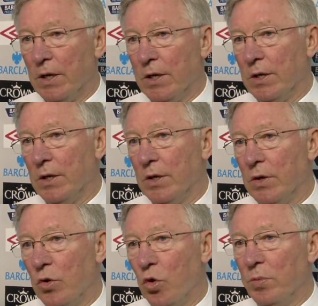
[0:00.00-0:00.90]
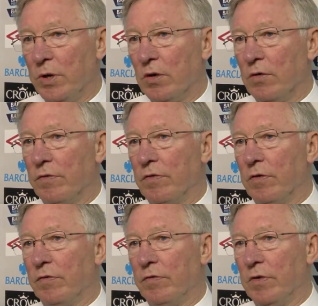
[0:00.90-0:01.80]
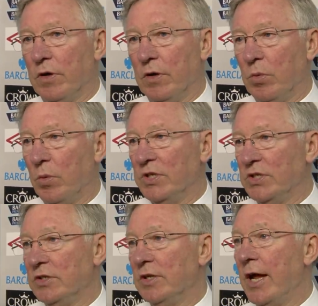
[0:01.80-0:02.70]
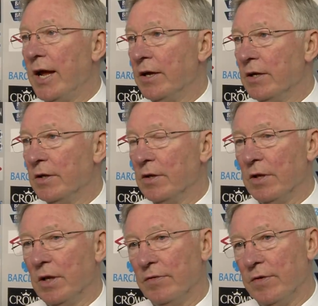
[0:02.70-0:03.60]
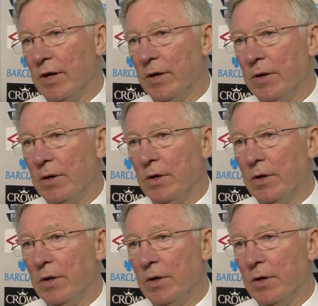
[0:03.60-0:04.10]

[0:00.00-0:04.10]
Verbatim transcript: uh, opening of, of uh, what we see today, that uh,